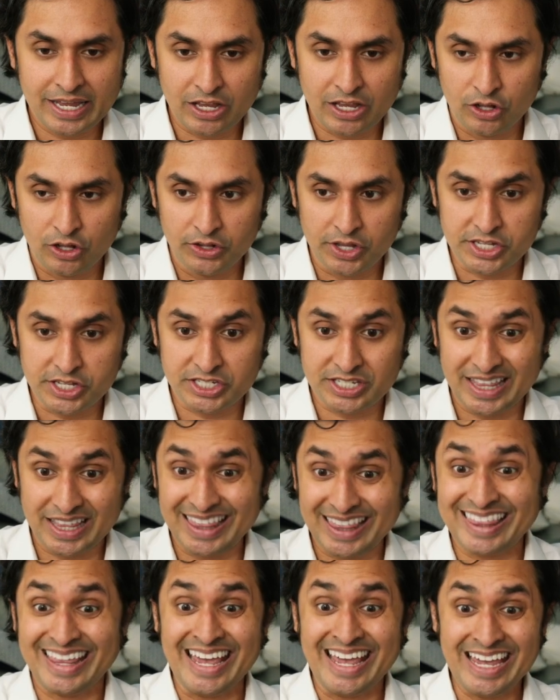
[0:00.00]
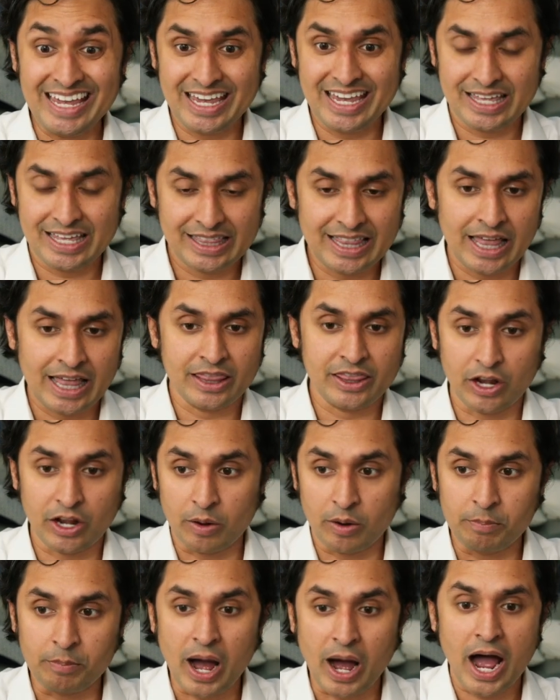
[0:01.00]
illness think that their
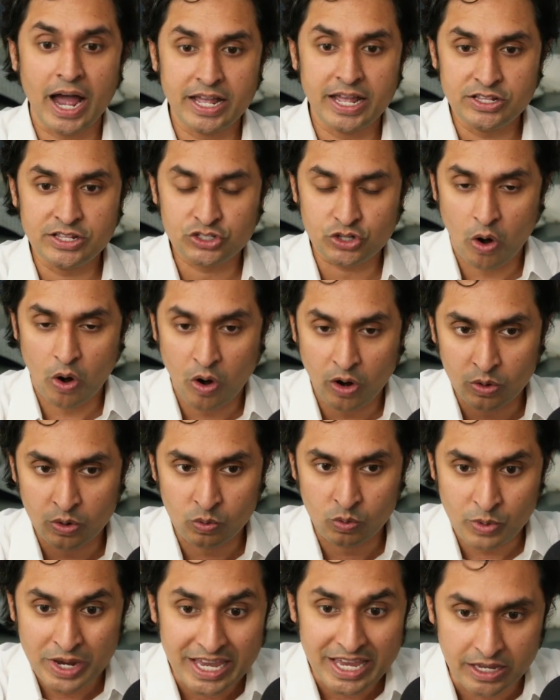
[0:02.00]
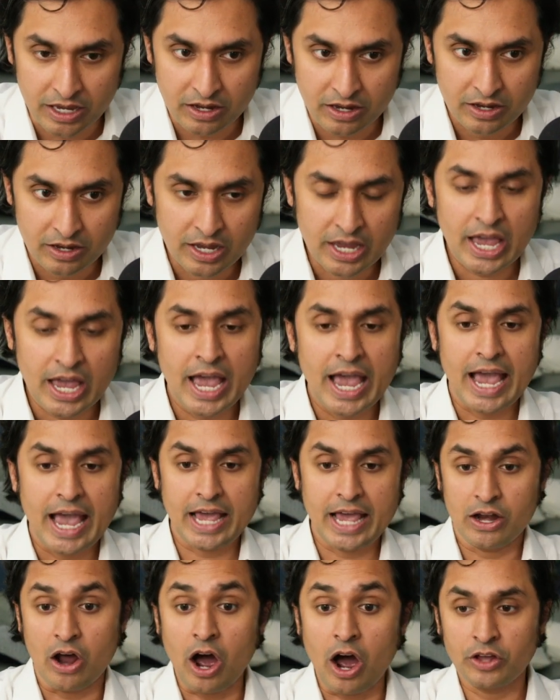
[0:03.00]
minds are weak,
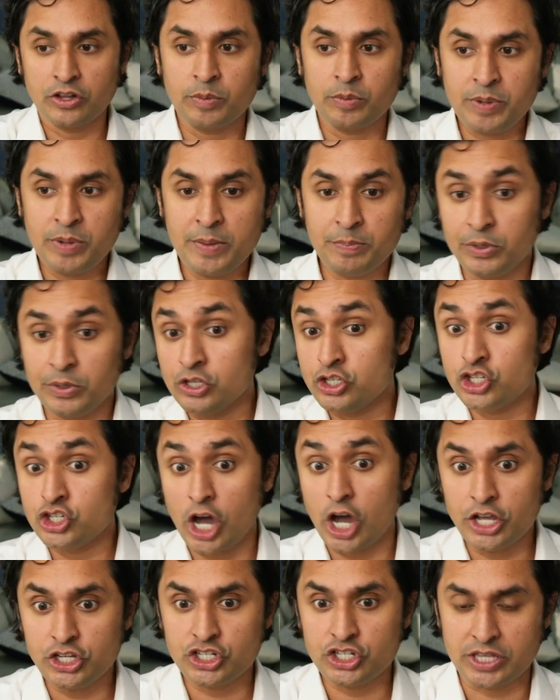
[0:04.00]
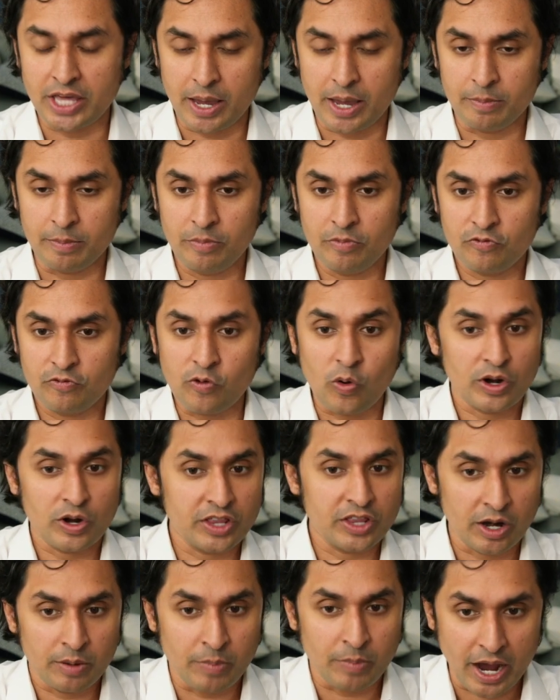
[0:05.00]
and other people judge them for
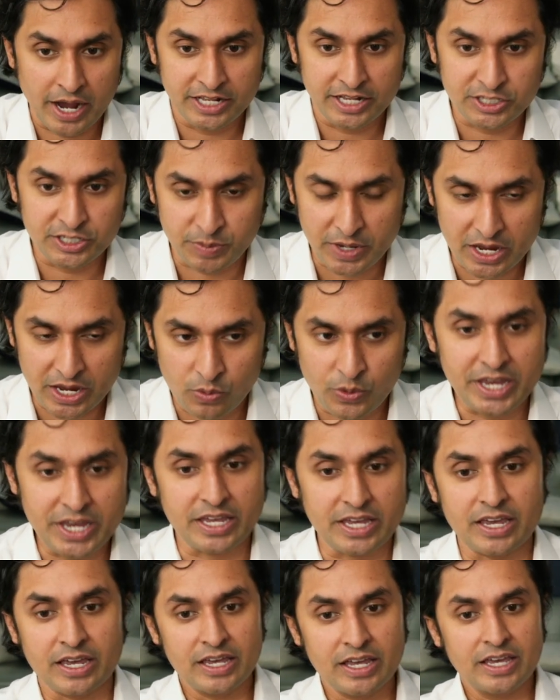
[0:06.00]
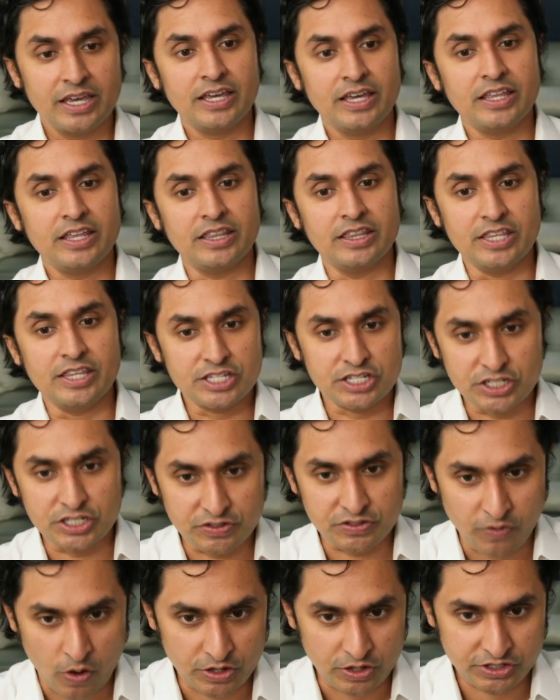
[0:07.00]
their minds being weak. This is
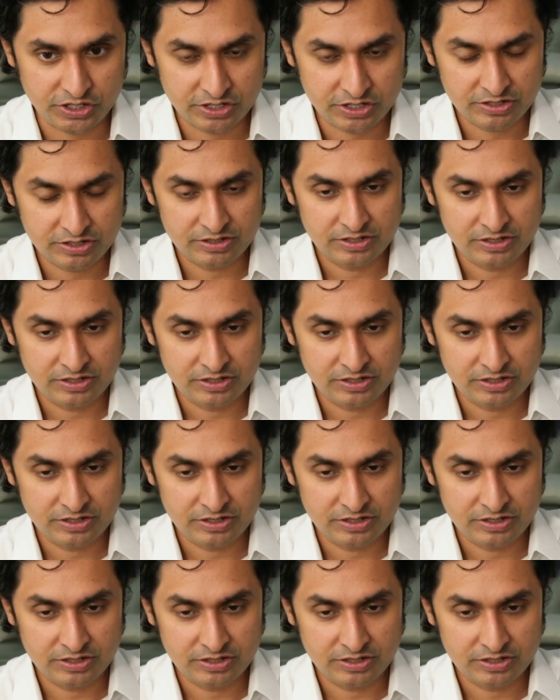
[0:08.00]
false.